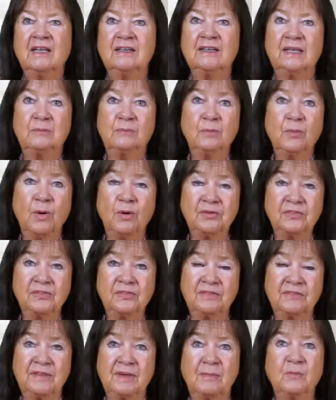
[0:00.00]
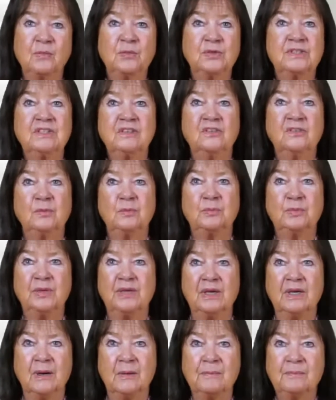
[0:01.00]
that most of them would
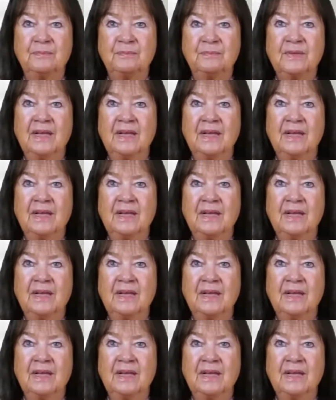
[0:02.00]
disappear,